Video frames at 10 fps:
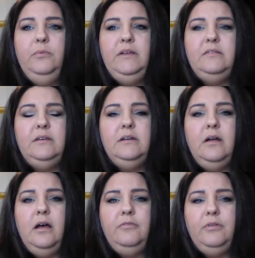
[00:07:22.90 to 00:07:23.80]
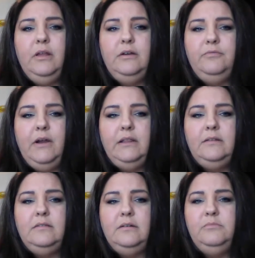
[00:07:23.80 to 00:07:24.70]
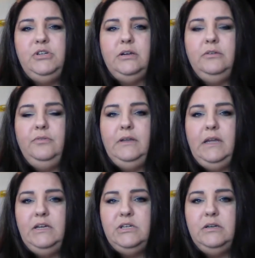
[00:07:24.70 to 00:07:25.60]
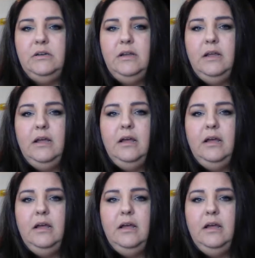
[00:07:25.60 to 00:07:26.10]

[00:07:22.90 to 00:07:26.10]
We see an awful lot of violence and objectification,